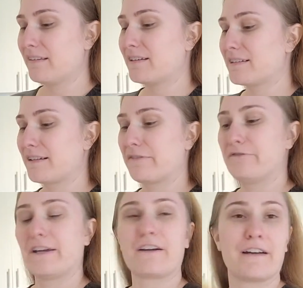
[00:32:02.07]
This is
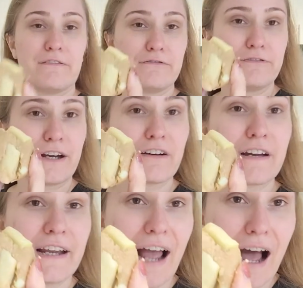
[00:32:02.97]
a very,
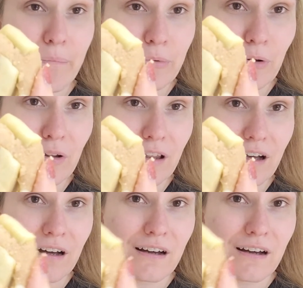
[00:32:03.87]
very apple